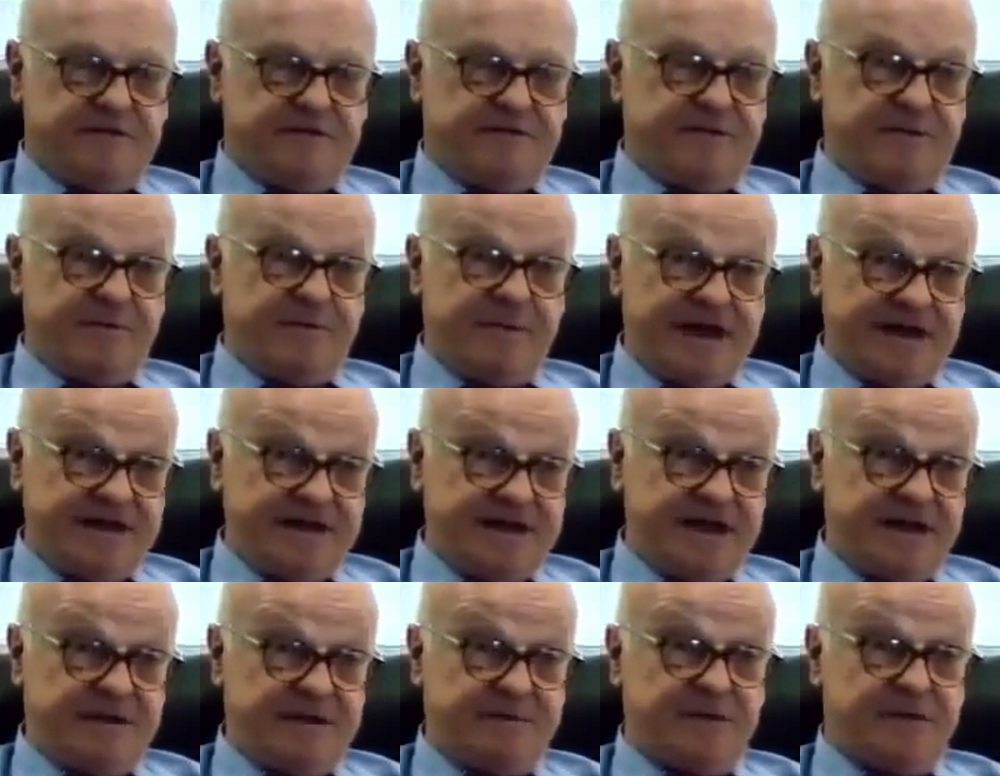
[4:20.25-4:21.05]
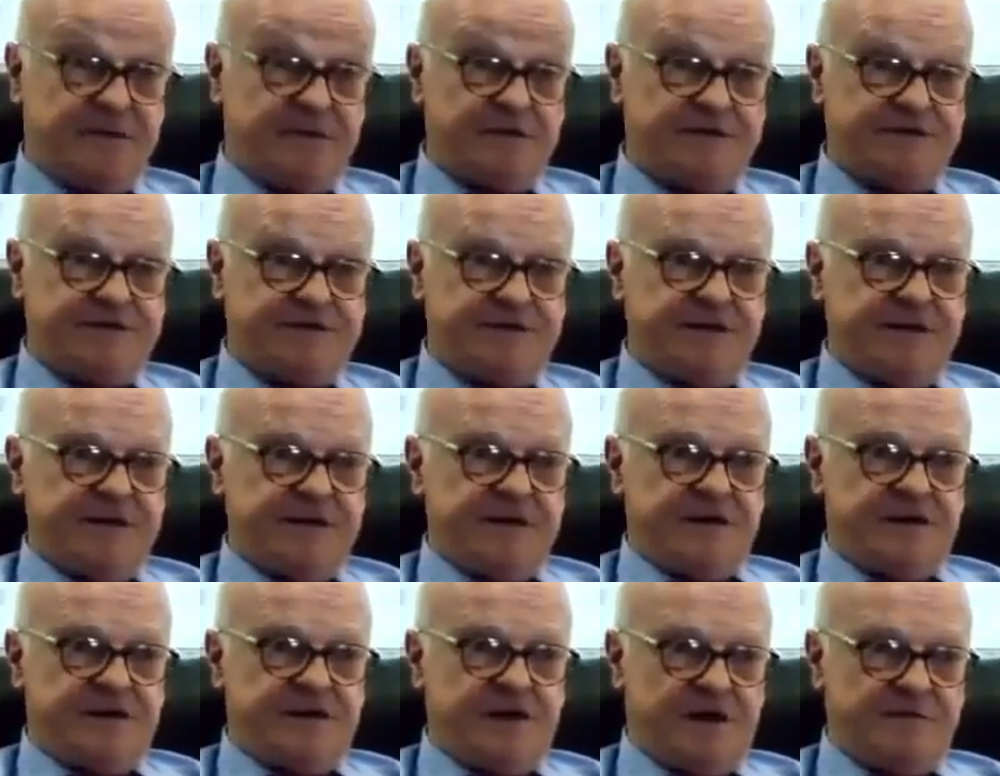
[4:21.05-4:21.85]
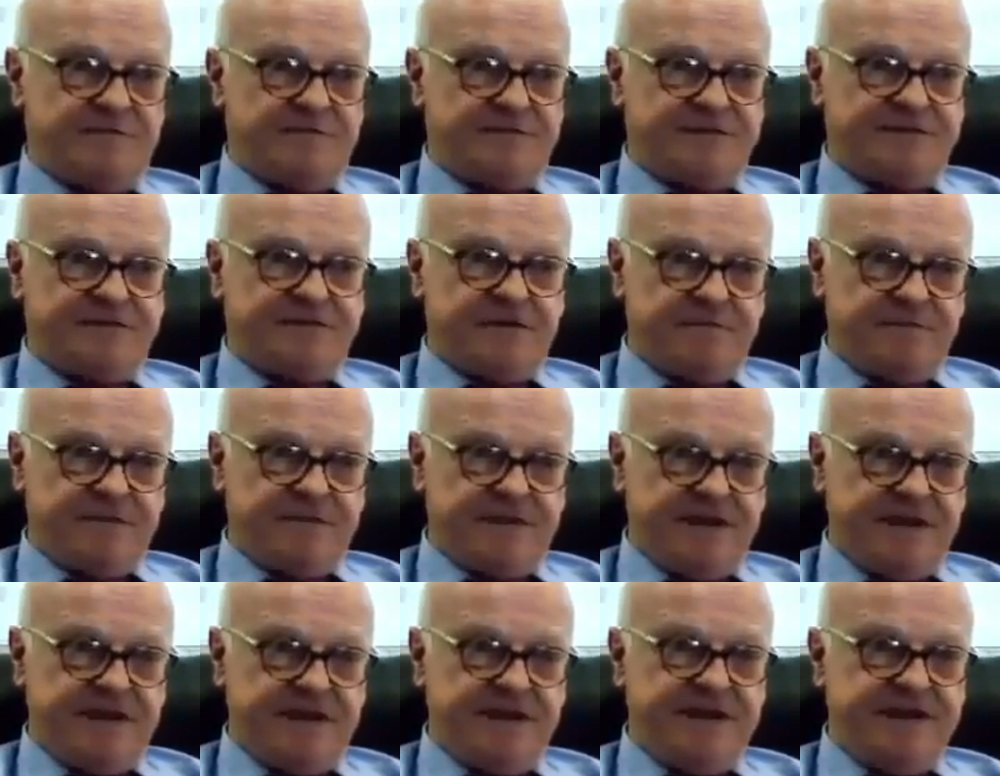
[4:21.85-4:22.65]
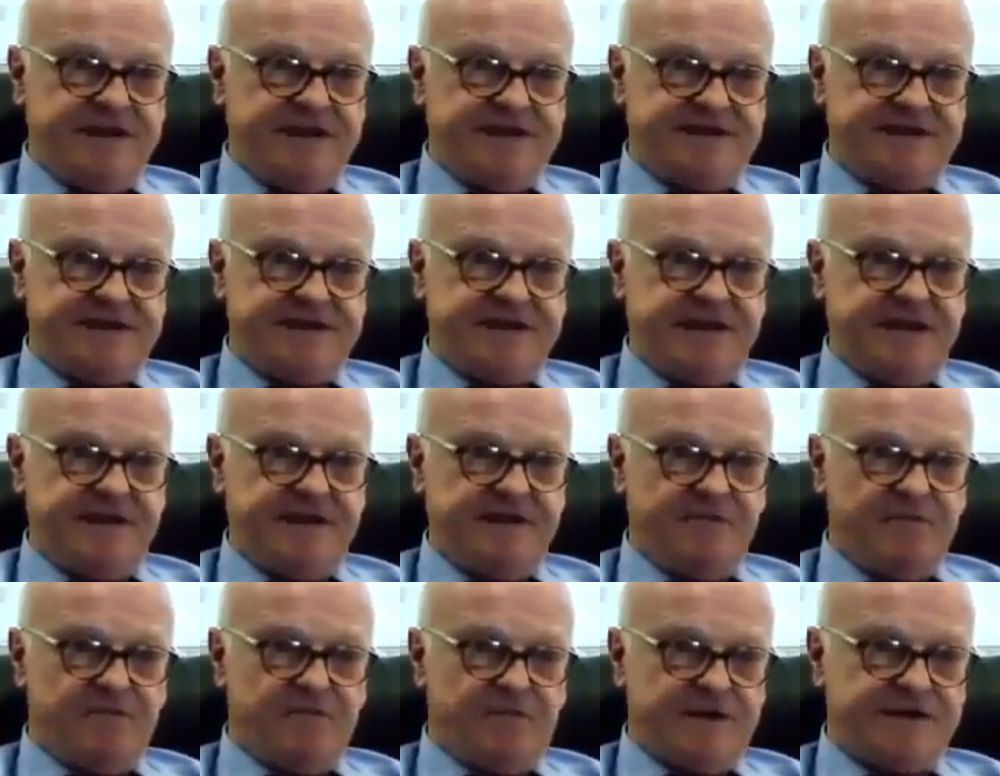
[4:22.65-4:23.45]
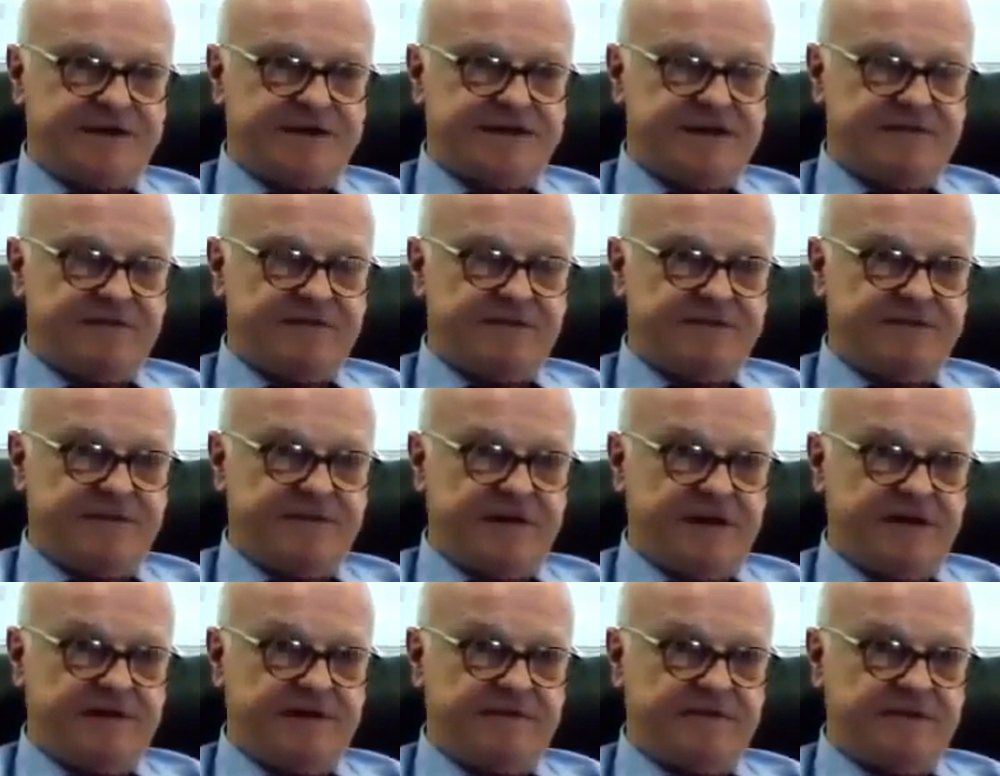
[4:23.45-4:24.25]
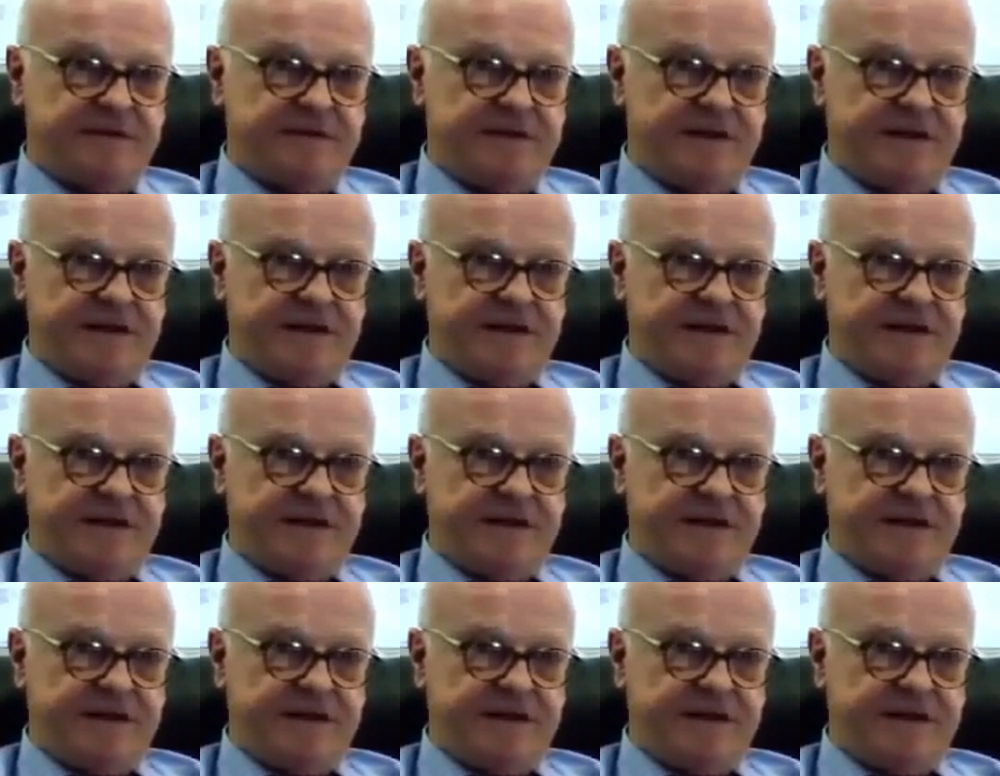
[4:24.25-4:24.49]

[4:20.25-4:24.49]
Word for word: of the main gearbox, comes from the EC 175